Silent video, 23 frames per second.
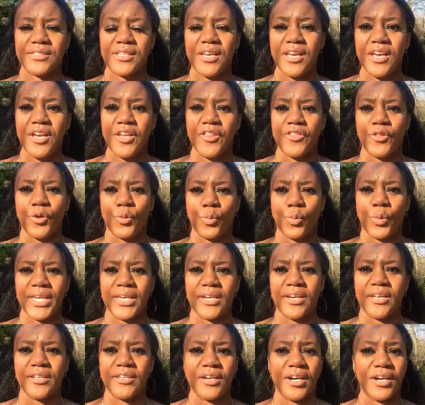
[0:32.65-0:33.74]
that we
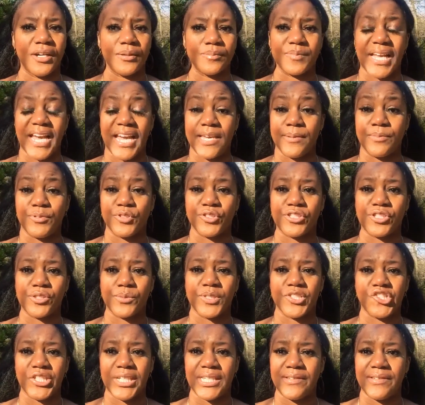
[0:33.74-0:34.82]
are not able to
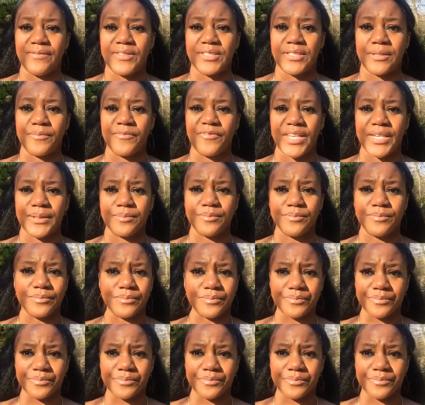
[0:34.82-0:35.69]
achieve something,